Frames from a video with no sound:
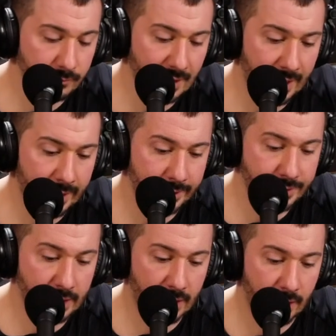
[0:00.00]
And,
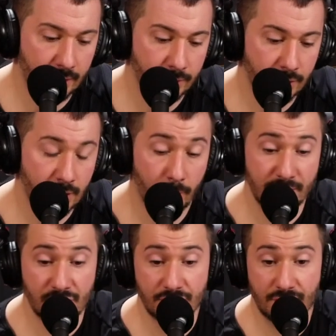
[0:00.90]
but
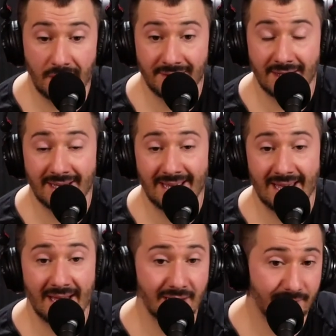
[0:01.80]
she's done a
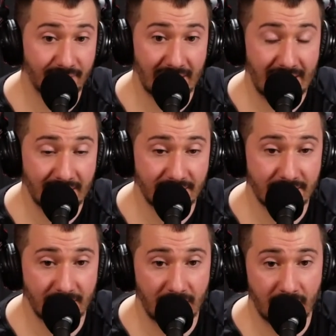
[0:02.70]
hell of a lot
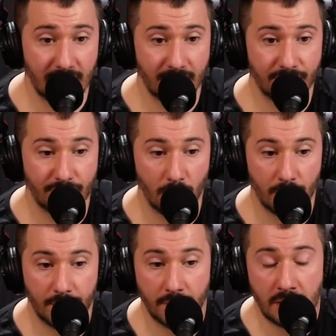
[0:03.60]

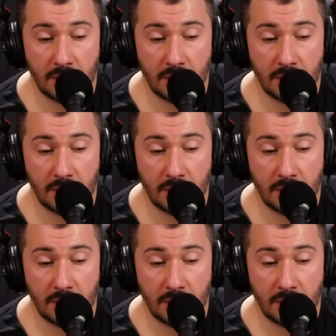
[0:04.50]
for,